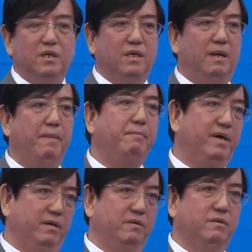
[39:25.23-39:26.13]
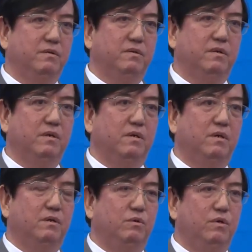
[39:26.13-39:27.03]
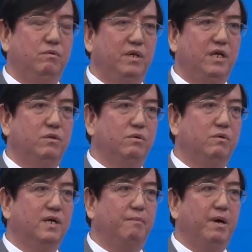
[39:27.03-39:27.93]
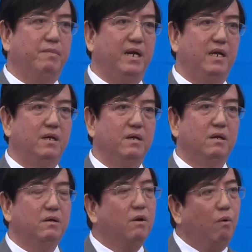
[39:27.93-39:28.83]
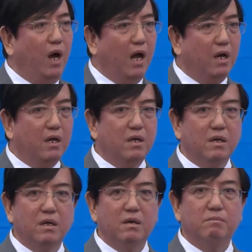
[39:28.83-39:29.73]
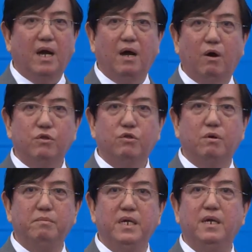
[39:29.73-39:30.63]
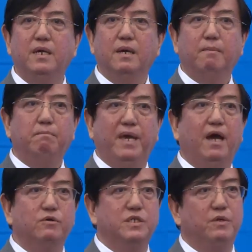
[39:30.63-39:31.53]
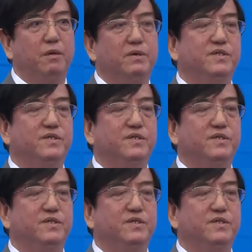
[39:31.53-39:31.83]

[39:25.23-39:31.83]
the member. Do you need to come up money? No, but Atomy pay out 70%.